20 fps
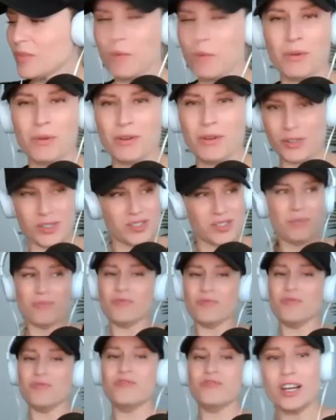But for some
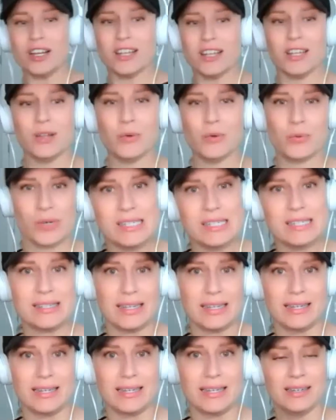fucking
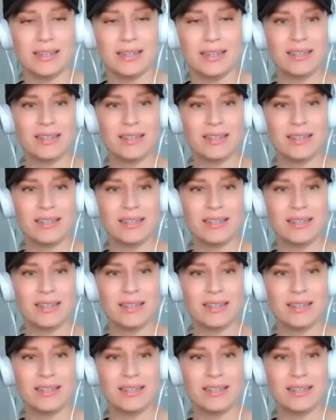reason,